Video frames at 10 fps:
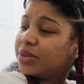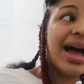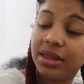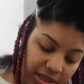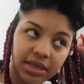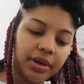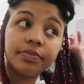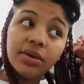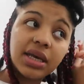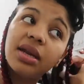about water
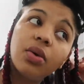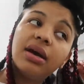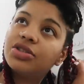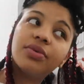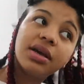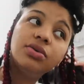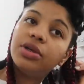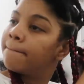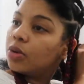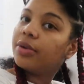bottles,
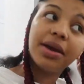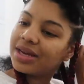like